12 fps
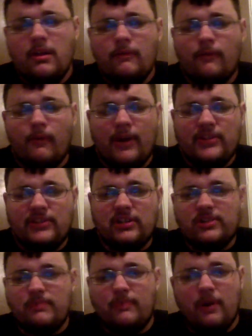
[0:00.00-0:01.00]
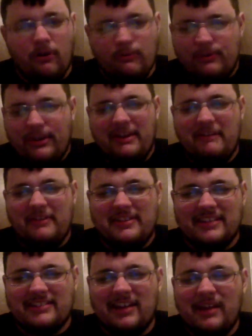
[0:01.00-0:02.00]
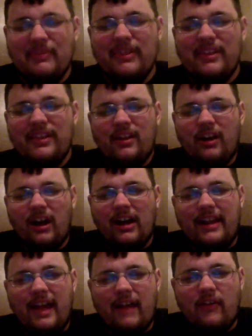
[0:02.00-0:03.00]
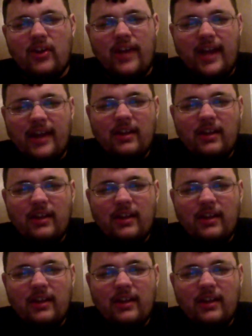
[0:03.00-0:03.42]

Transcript: for PlayStation. Bear with me if it takes time. All right, have a good day.